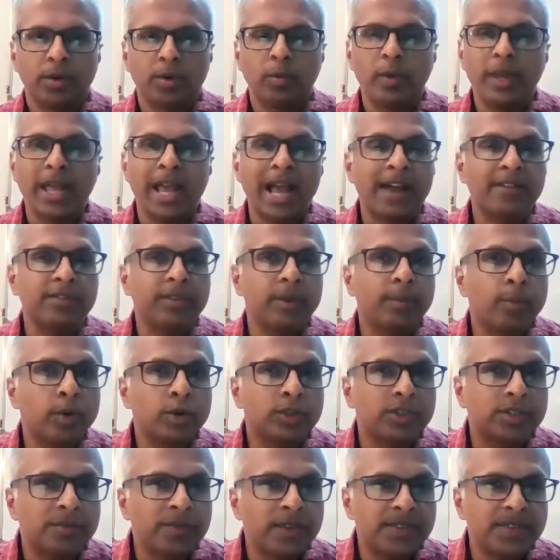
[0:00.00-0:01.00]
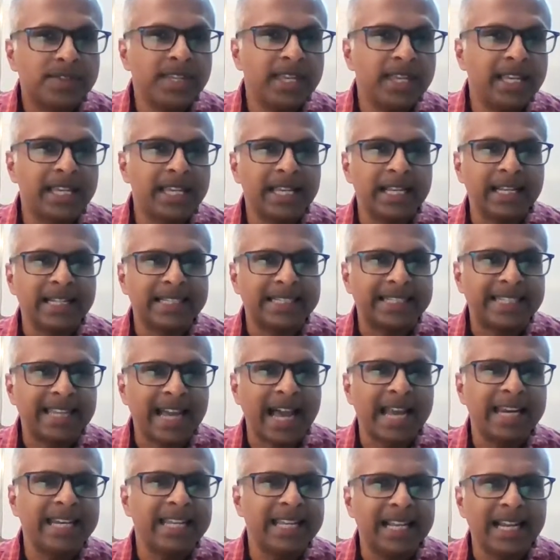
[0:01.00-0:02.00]
we have the books of Ezekiel,
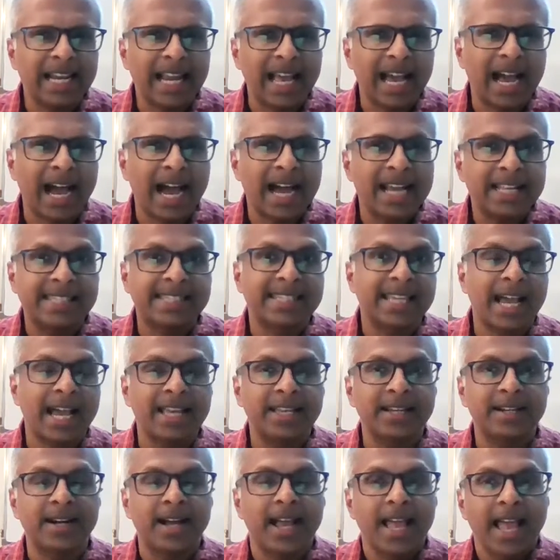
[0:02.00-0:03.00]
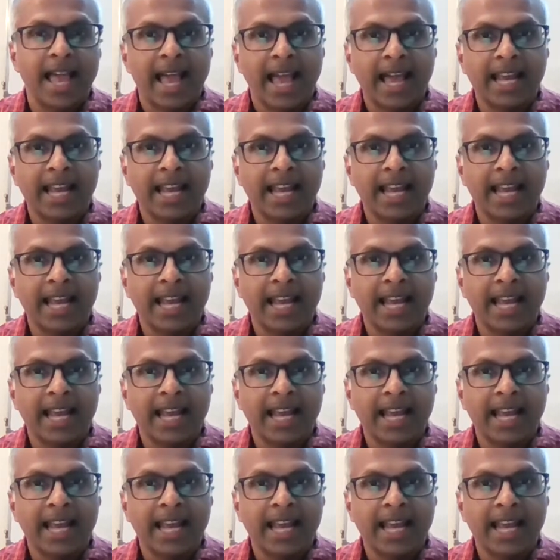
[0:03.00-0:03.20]
Daniel, Isaiah,